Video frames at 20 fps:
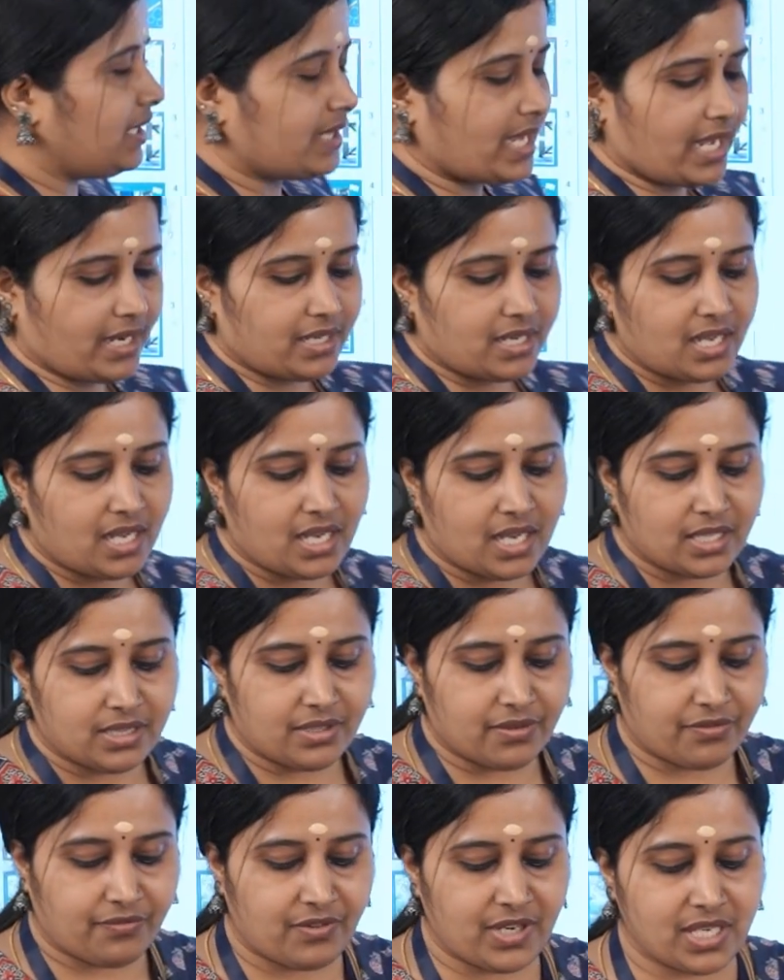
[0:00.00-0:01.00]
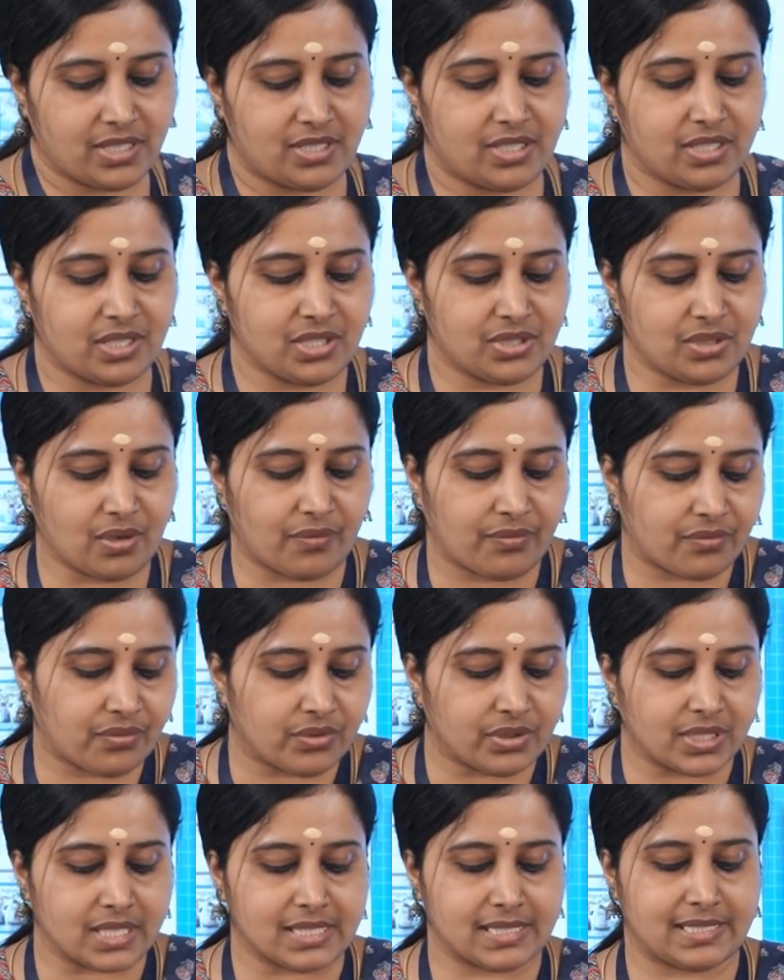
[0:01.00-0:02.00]
that the features of
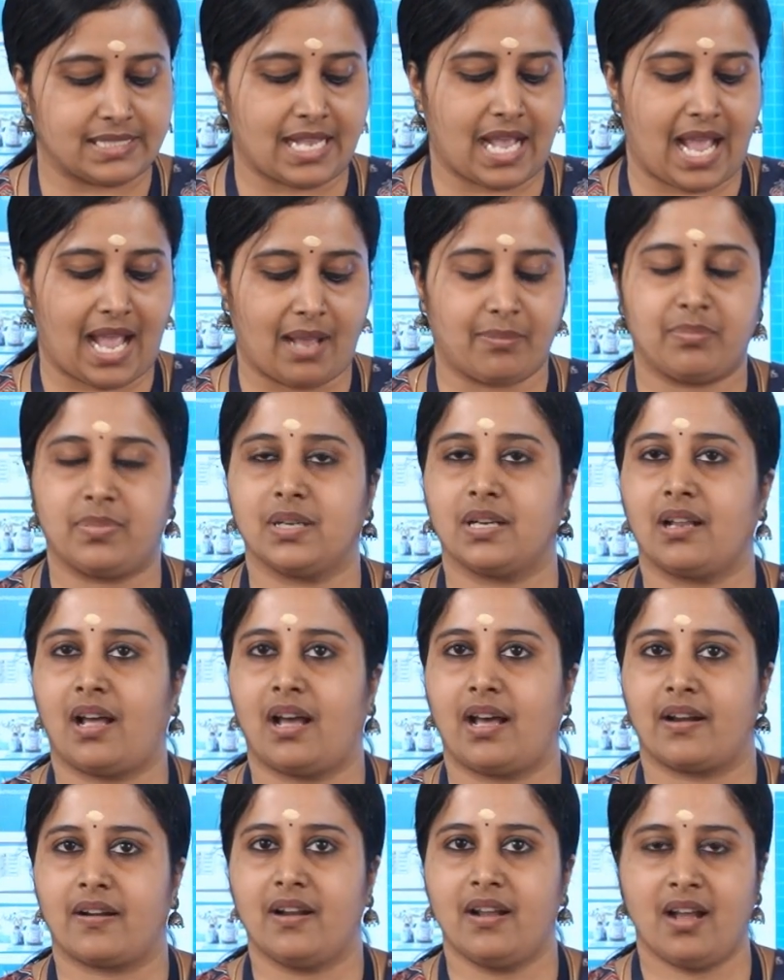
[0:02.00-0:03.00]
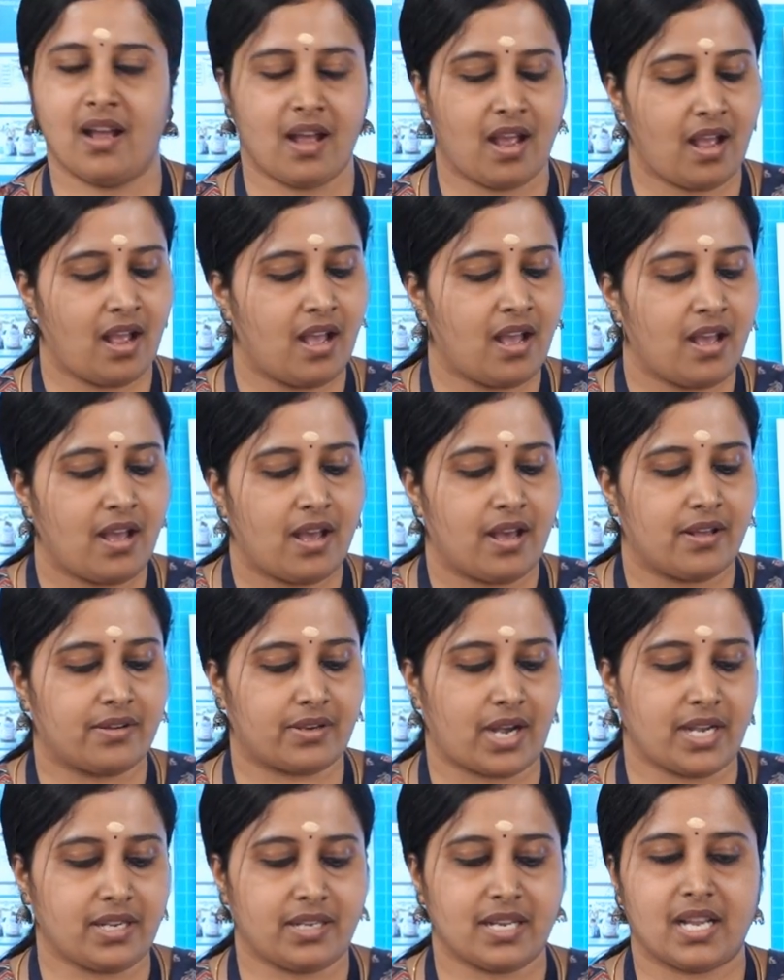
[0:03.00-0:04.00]
this apple are
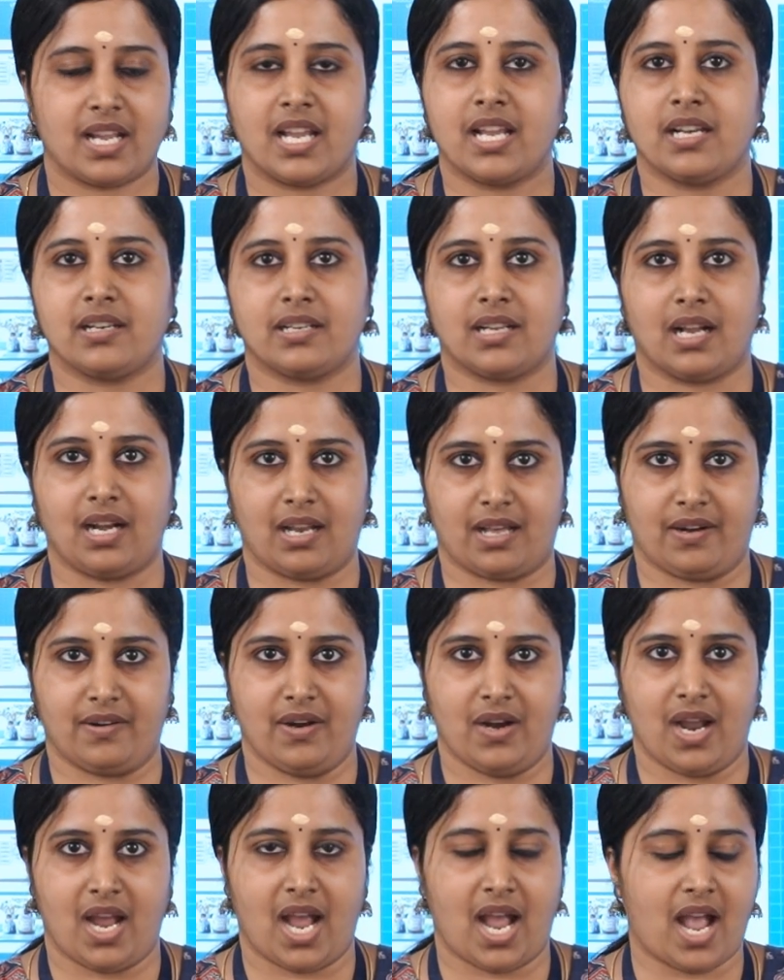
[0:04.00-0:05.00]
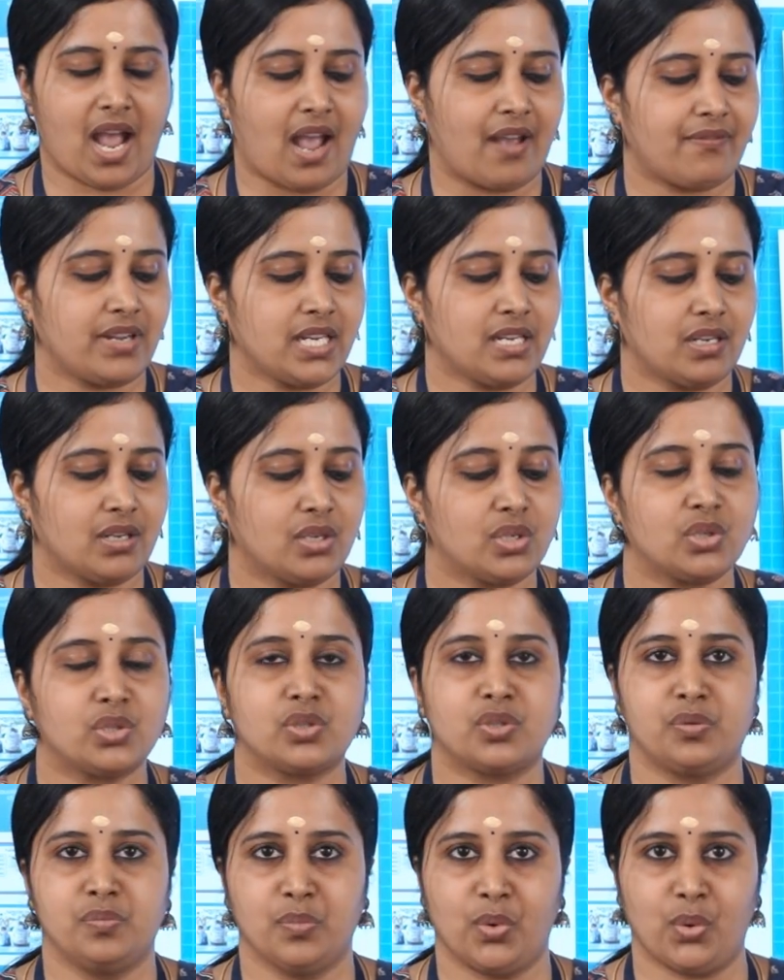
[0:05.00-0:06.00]
red in color, having
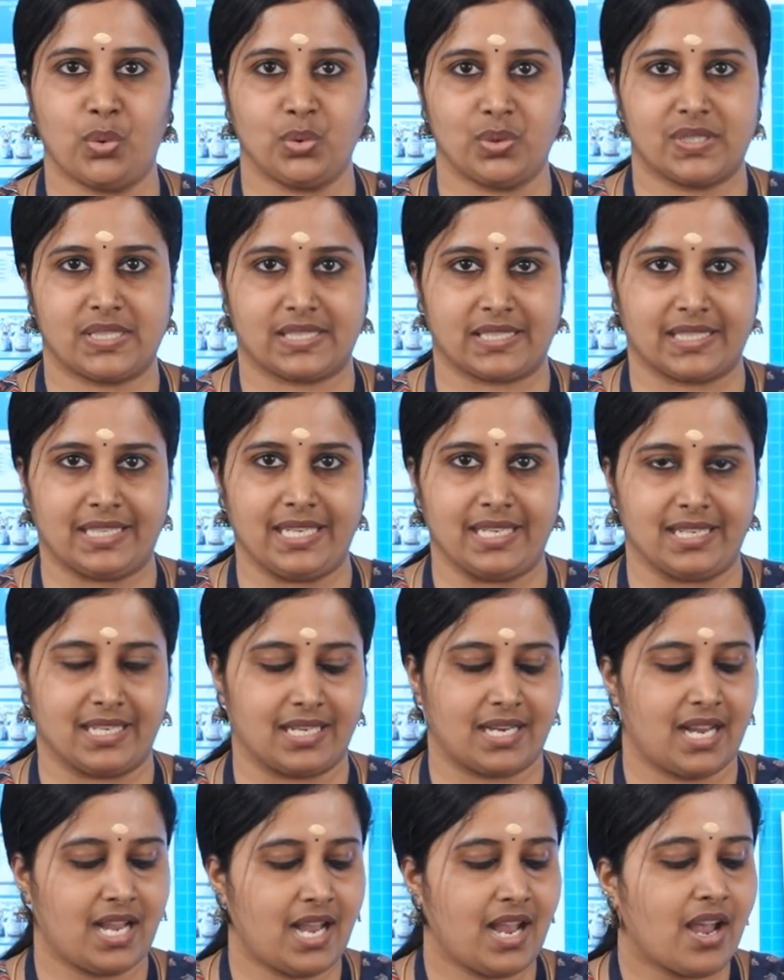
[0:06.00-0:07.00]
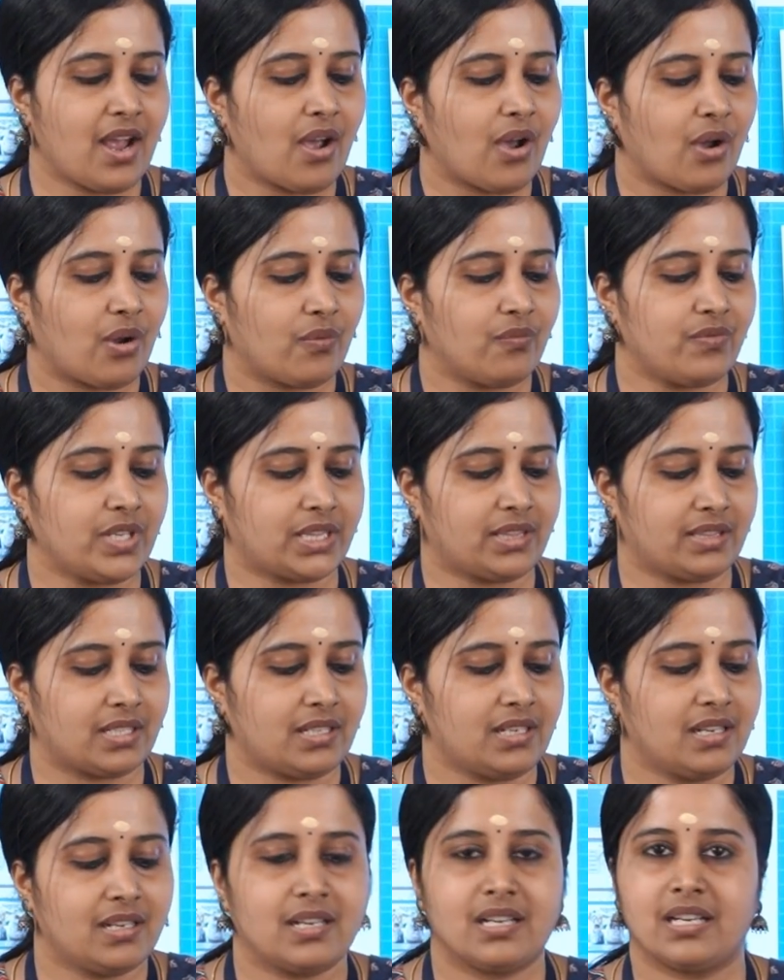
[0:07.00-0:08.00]
smooth skin with
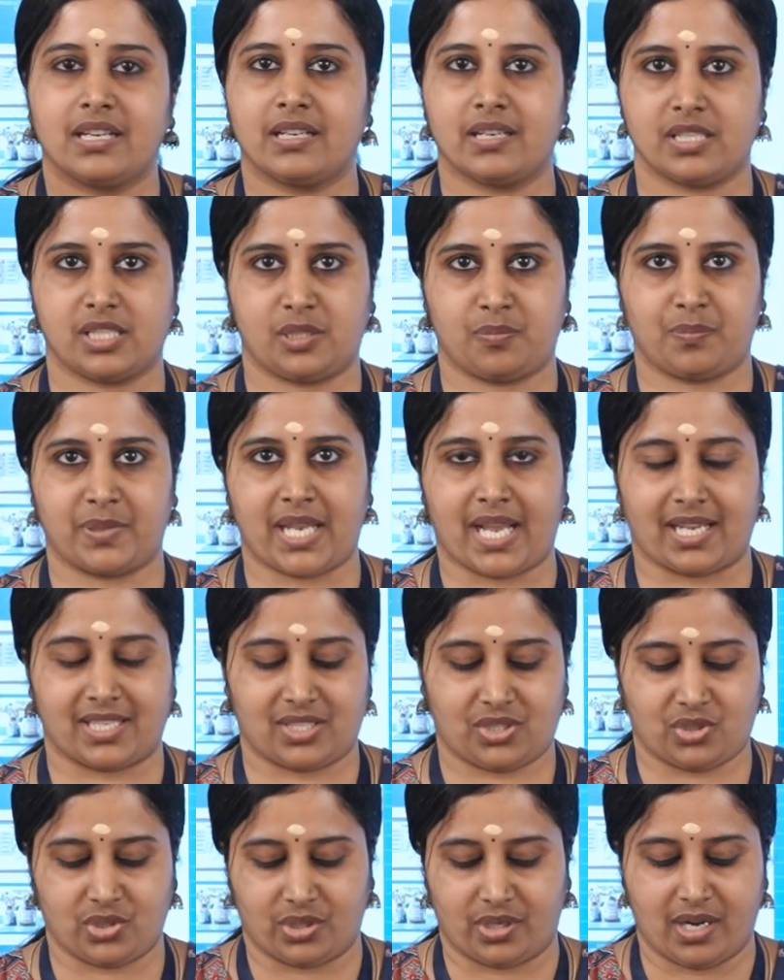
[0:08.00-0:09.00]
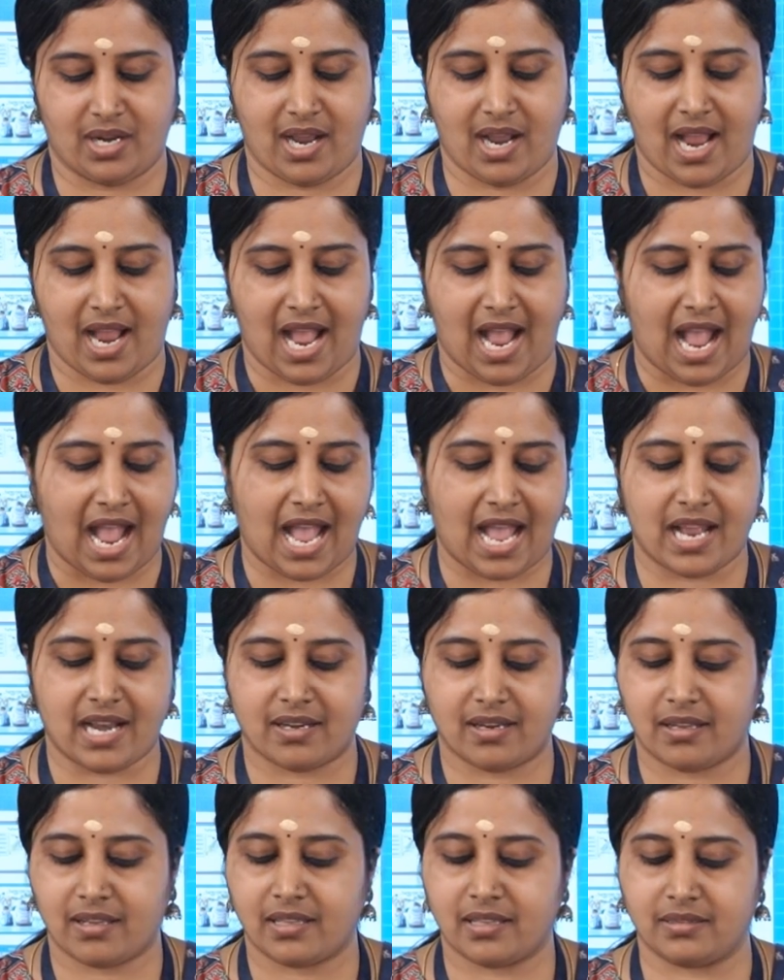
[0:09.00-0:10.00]
crisp texture,
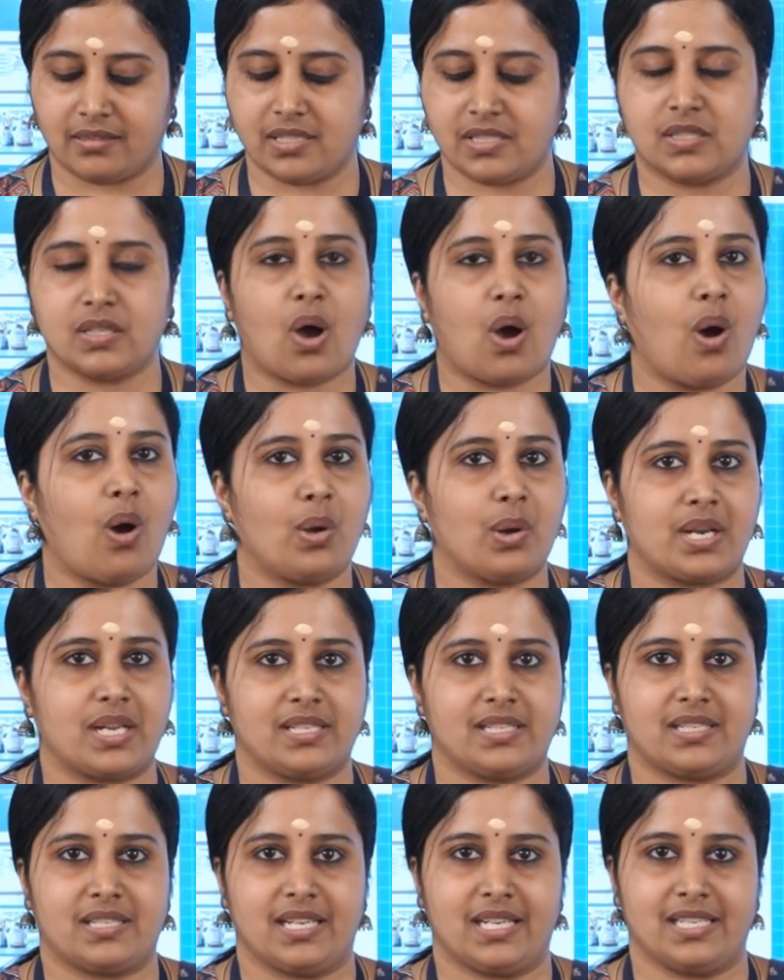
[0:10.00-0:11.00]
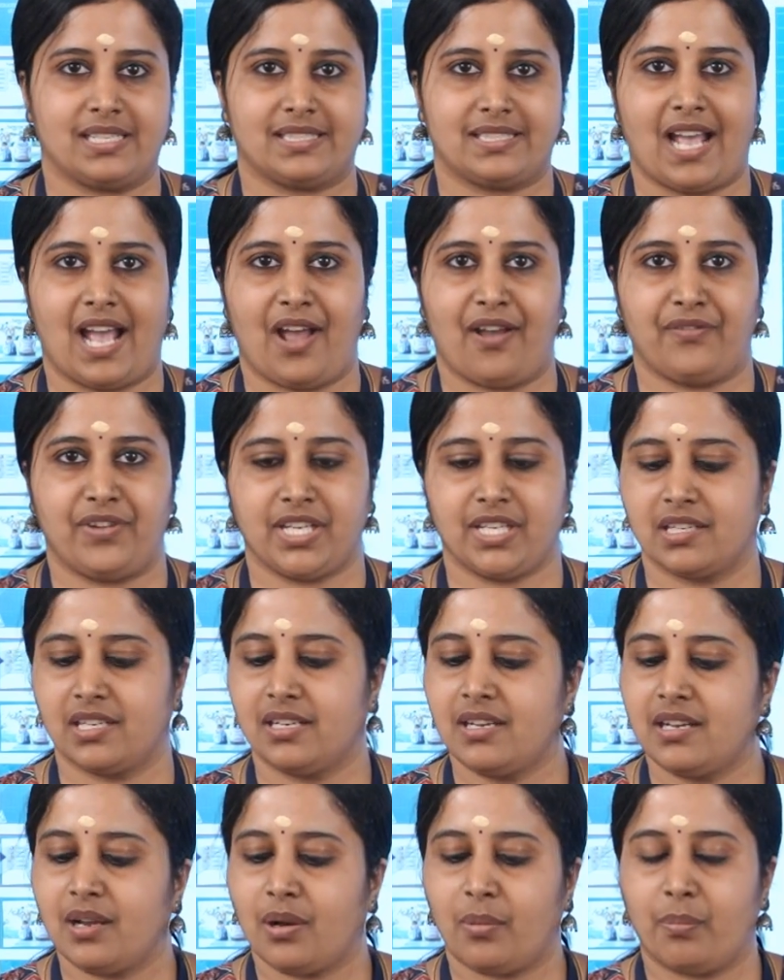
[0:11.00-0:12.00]
and this orange is having
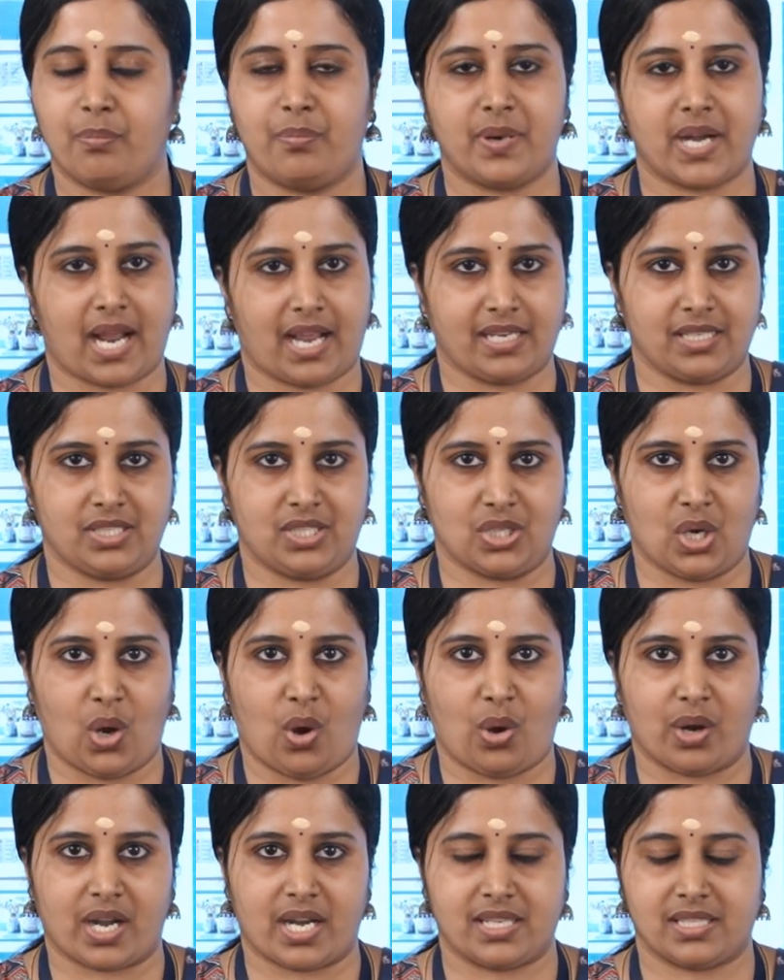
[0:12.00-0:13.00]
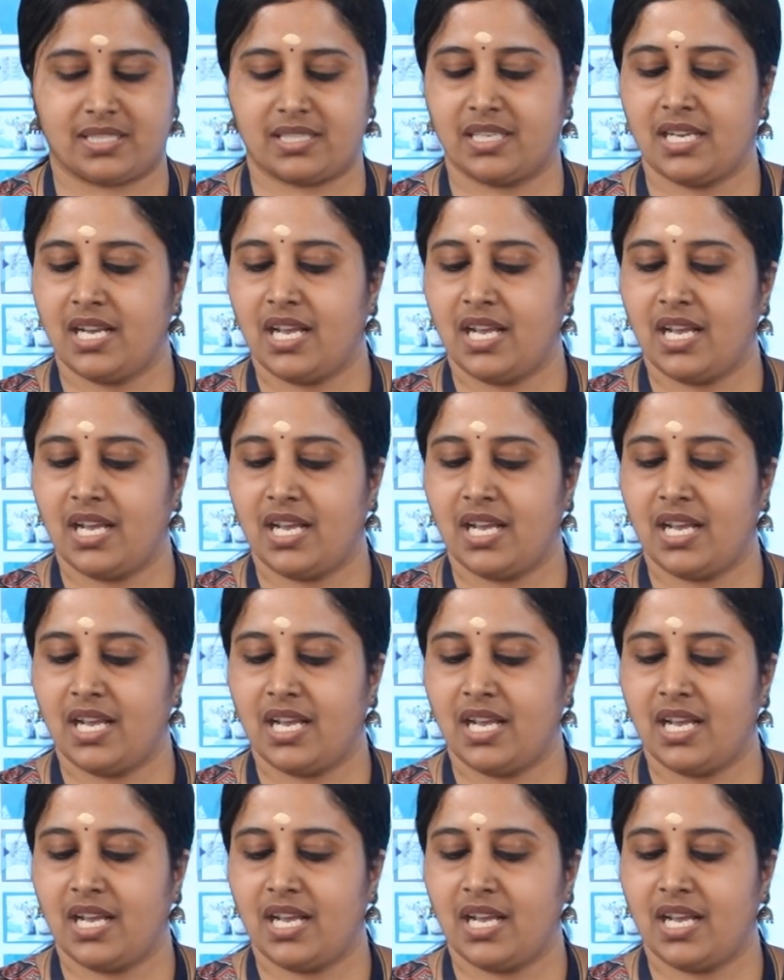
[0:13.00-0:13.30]
bright orange